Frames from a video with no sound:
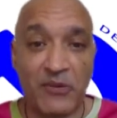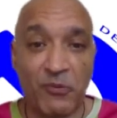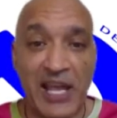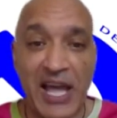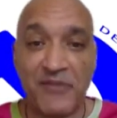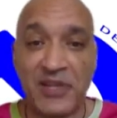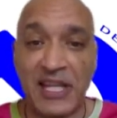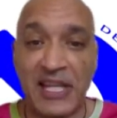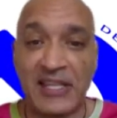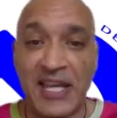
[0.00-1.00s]
we have an
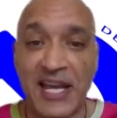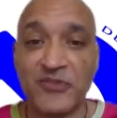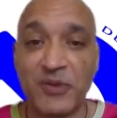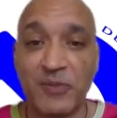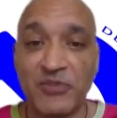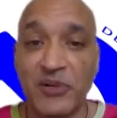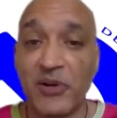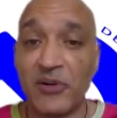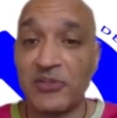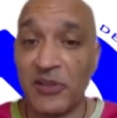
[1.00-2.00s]
index from
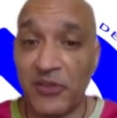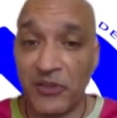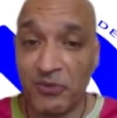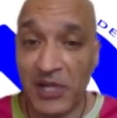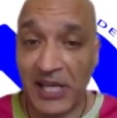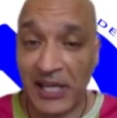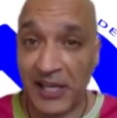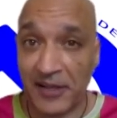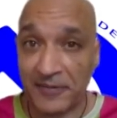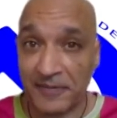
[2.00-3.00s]
0 to 3,
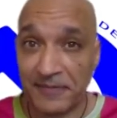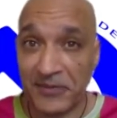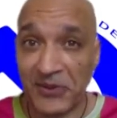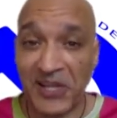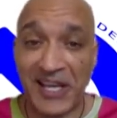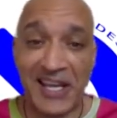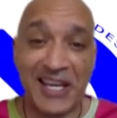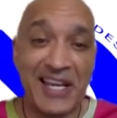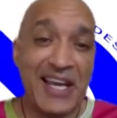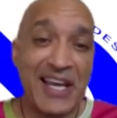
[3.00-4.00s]

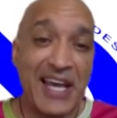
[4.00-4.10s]
okay?